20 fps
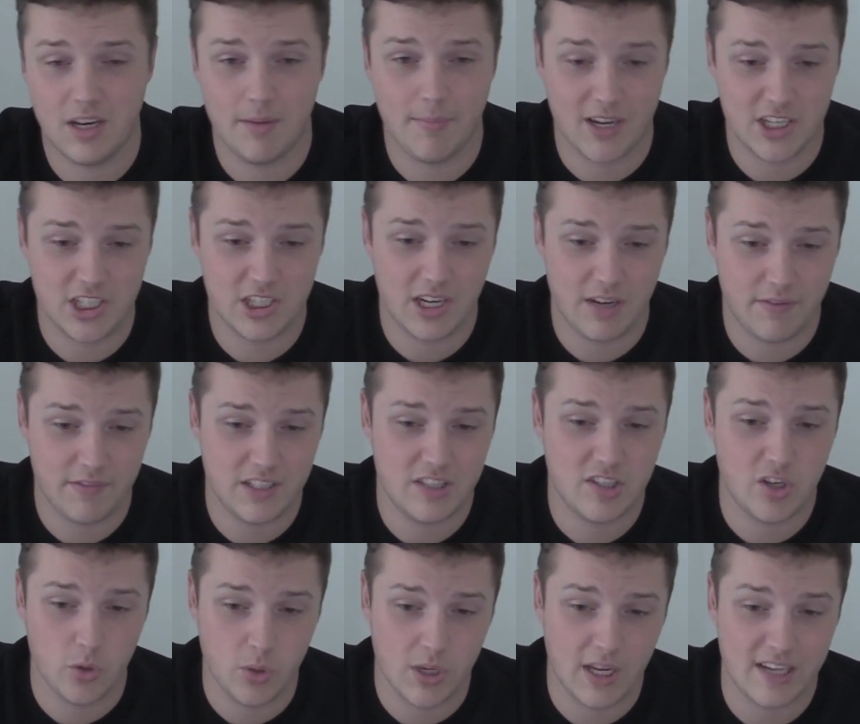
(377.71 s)
Imagine having
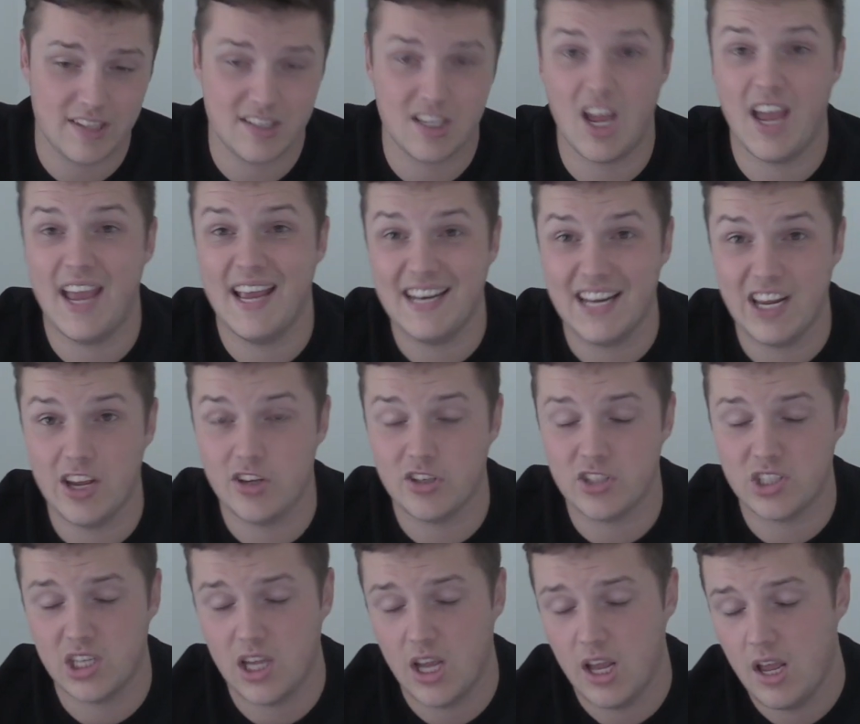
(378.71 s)
two kits that are
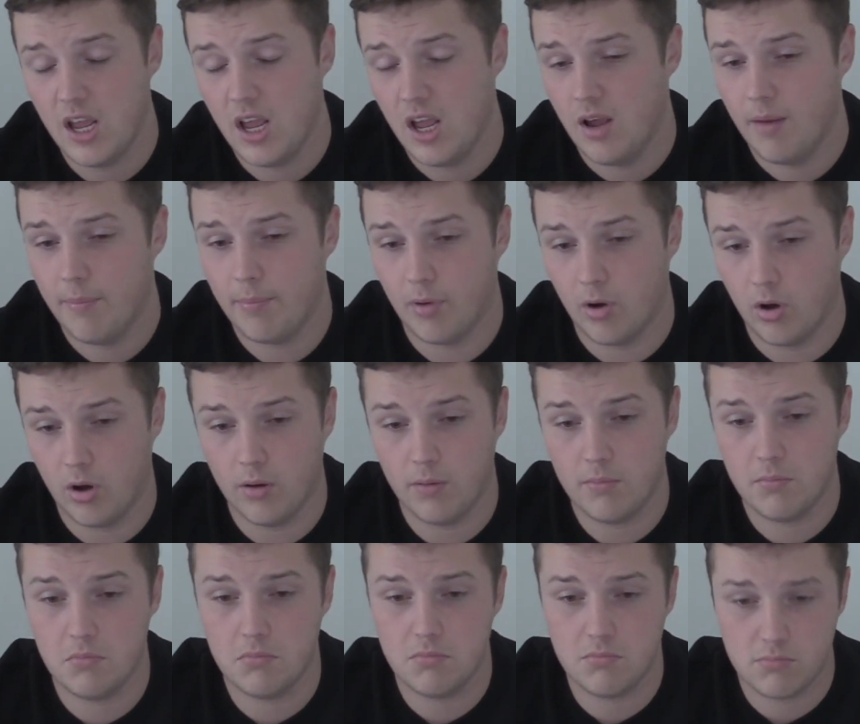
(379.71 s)
hideous. But
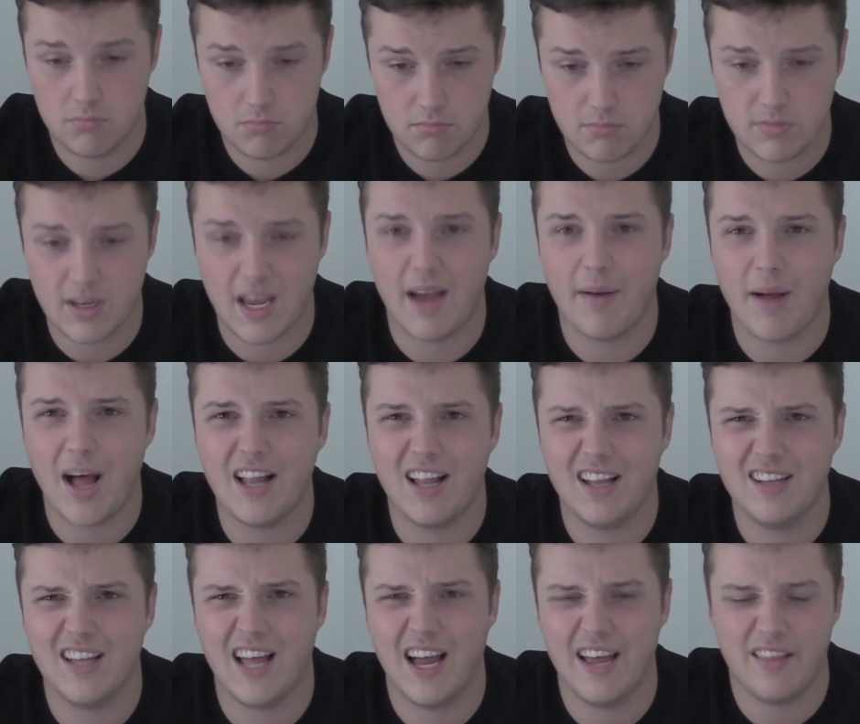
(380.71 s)
yeah,
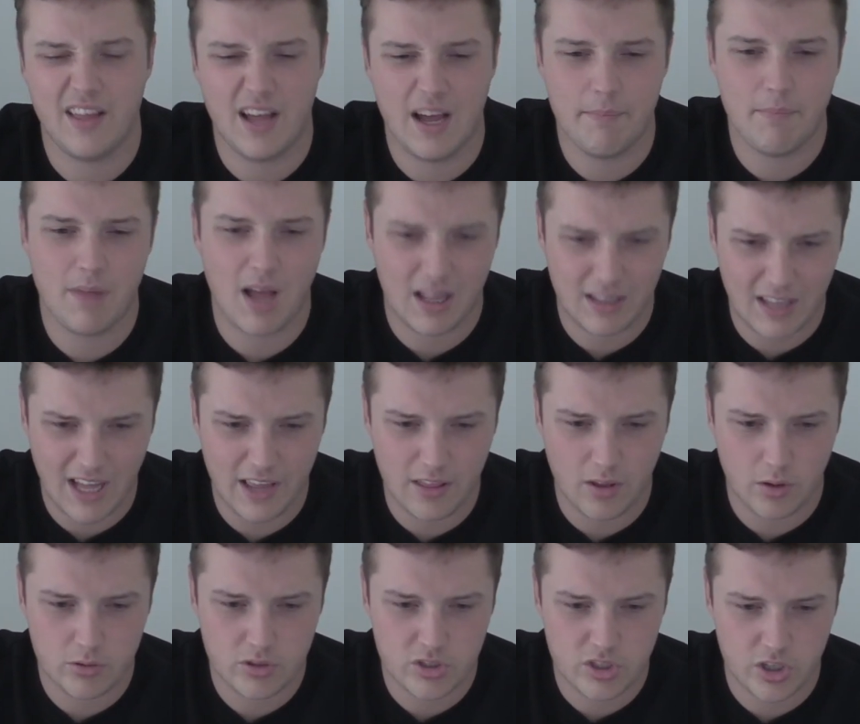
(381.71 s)
I like that. I like
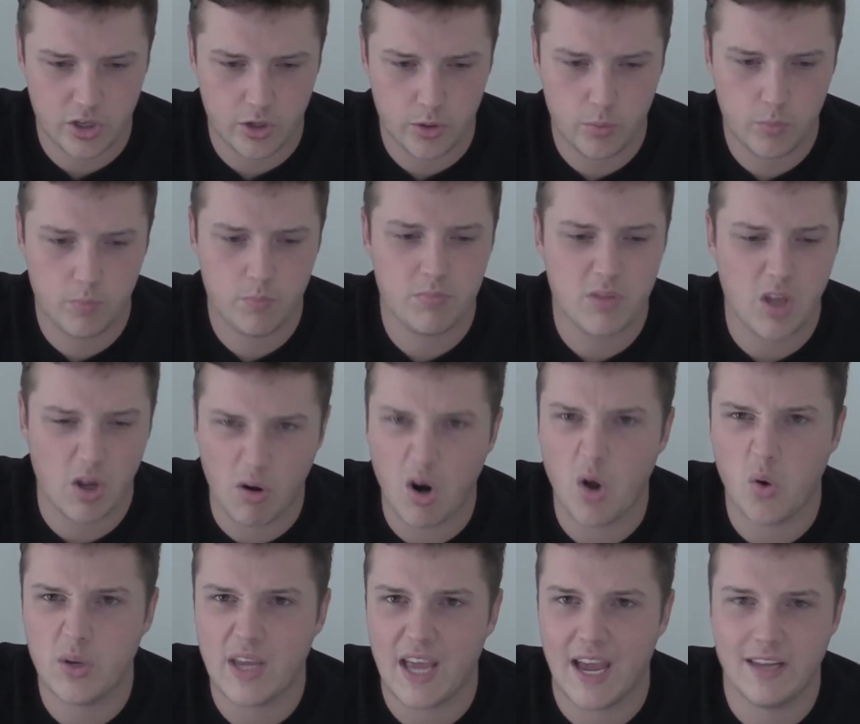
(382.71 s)
those two. They're
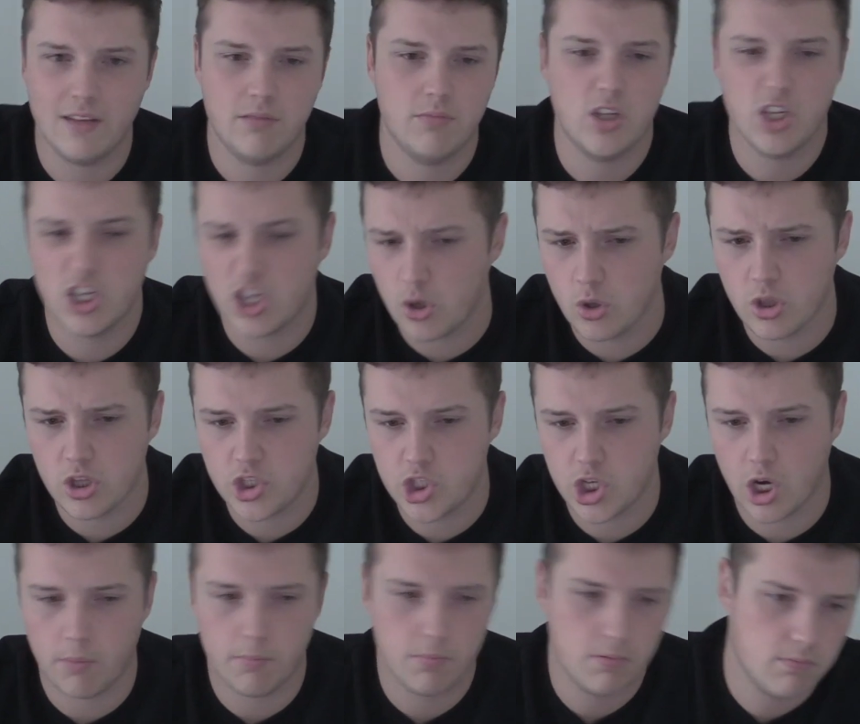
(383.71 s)
okay. They do the
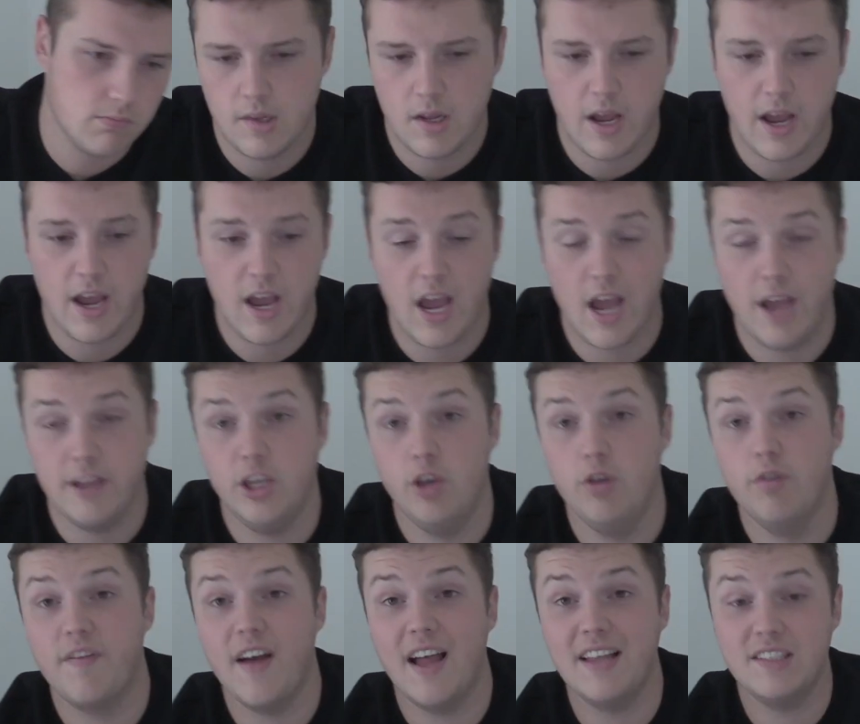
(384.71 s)
job.
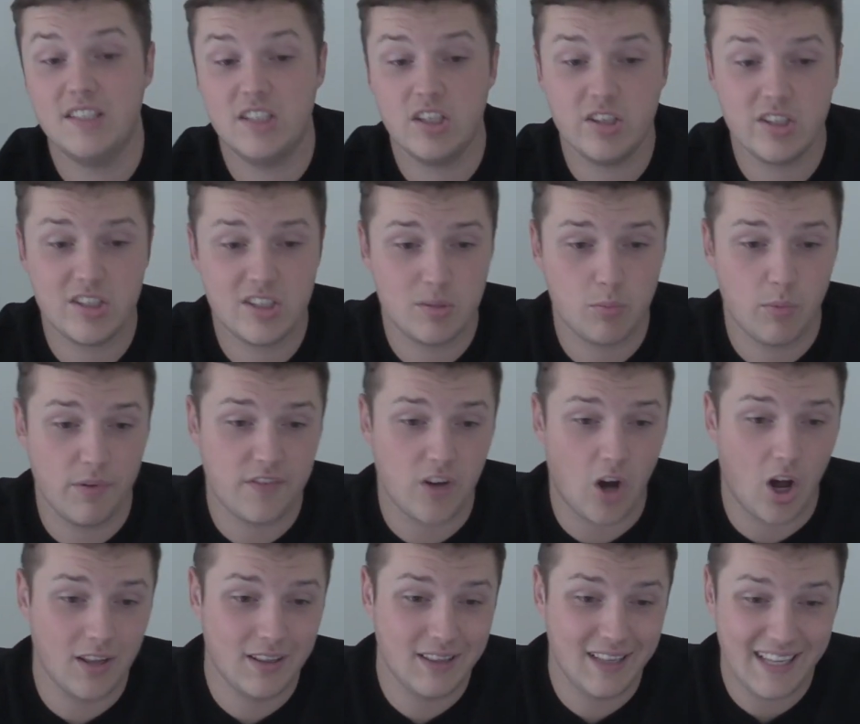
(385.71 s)
Juventus, we've
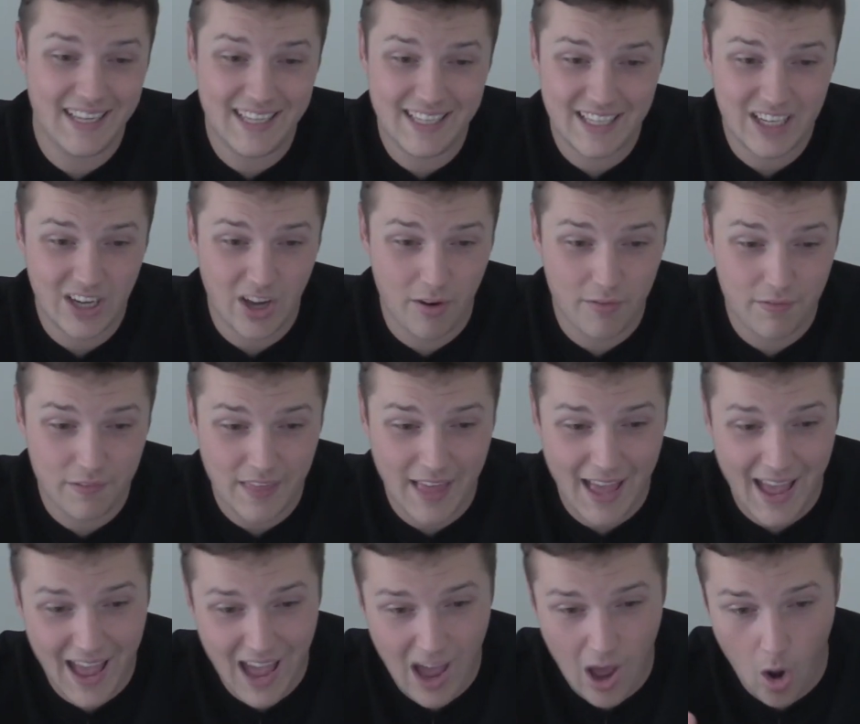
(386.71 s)
got a leak of
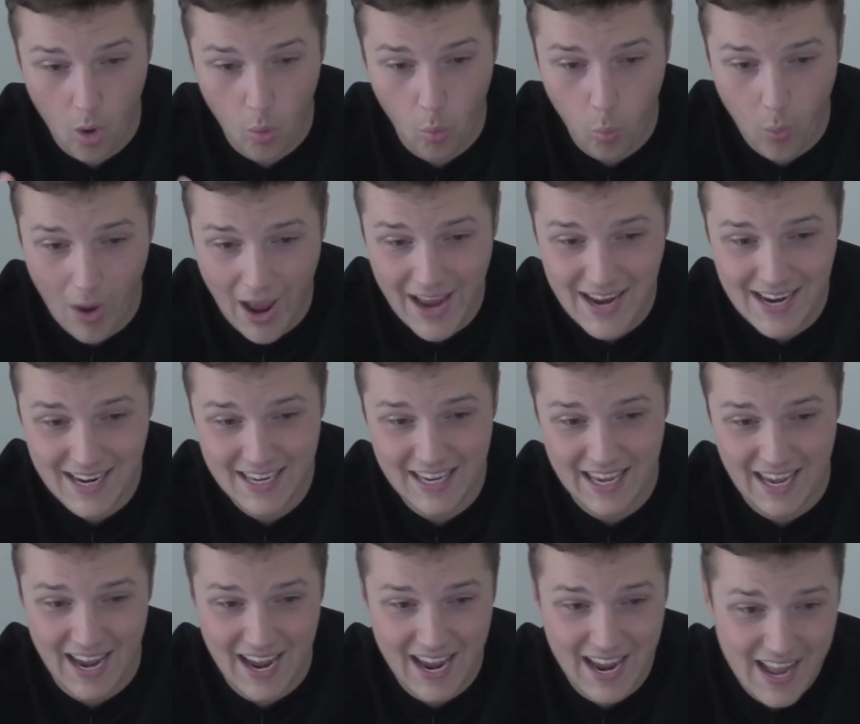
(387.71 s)
their away
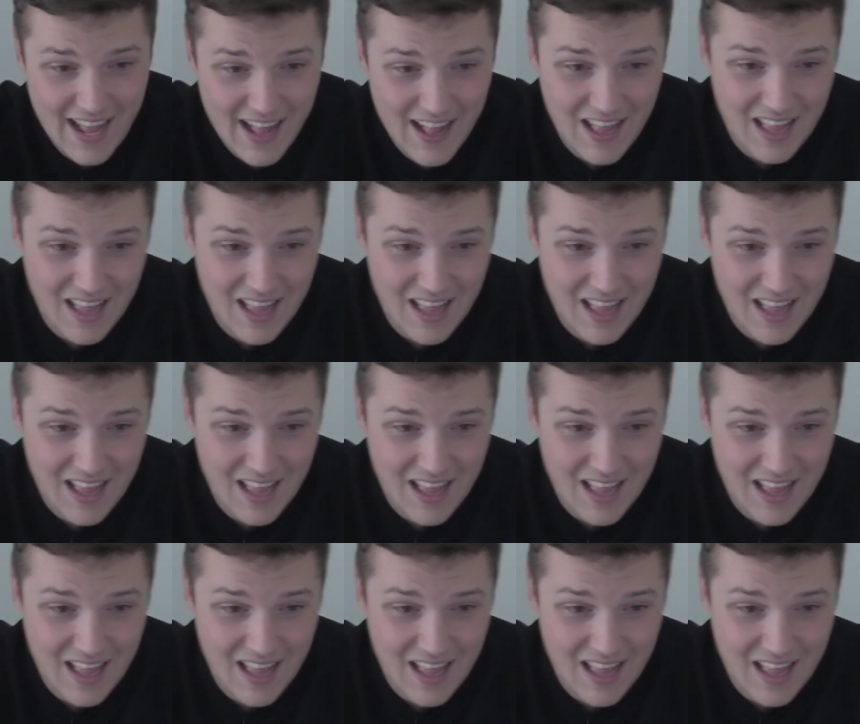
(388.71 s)
kit.